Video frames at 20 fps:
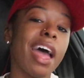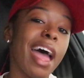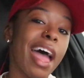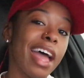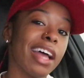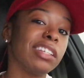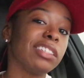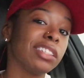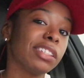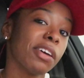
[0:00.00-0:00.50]

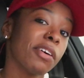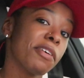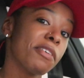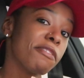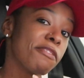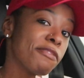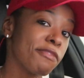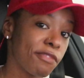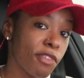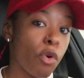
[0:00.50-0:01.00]

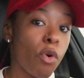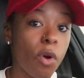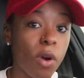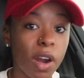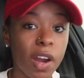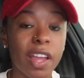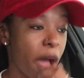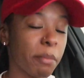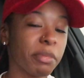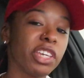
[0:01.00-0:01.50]

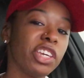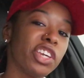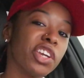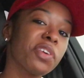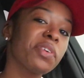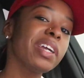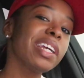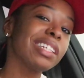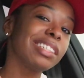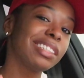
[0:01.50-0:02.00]
S4. I'm
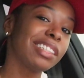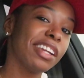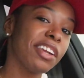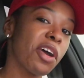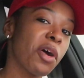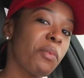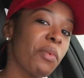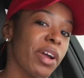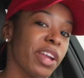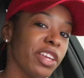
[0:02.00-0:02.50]
curious to
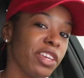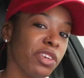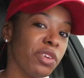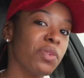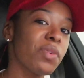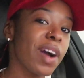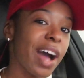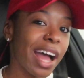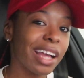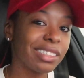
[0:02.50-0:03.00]
know what
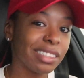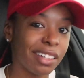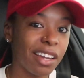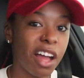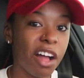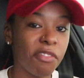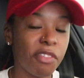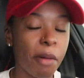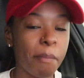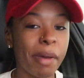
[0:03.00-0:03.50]
you guys
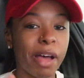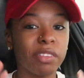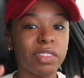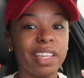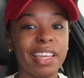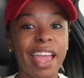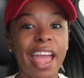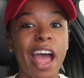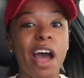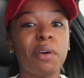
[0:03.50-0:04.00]
love about
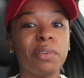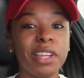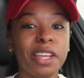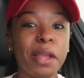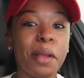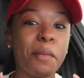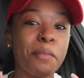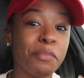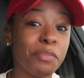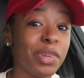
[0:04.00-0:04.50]
the
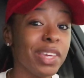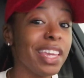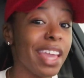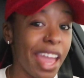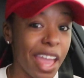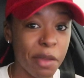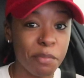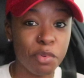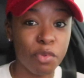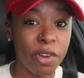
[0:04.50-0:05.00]
Audi
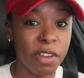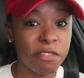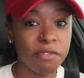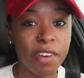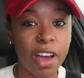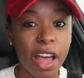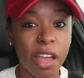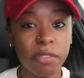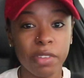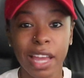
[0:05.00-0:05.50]

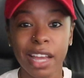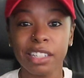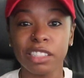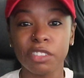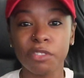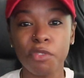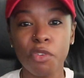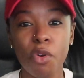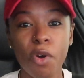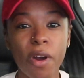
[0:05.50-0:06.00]
B8.5
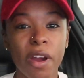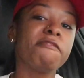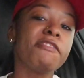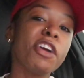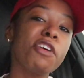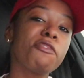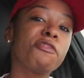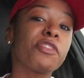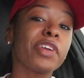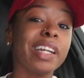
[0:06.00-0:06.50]
S4.
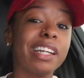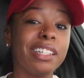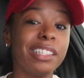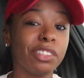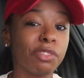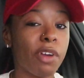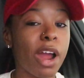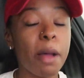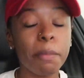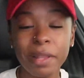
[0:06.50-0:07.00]
Feel free to
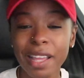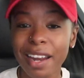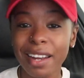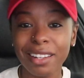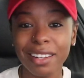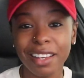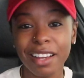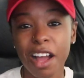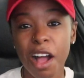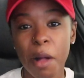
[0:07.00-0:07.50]
drop that
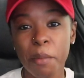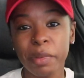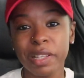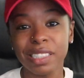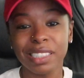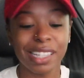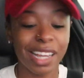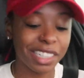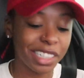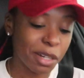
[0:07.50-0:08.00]
in the
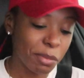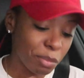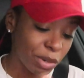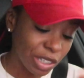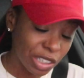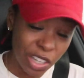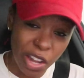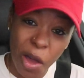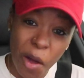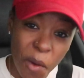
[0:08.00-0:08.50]
comment section
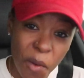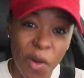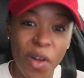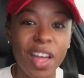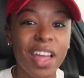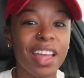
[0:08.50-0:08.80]
below.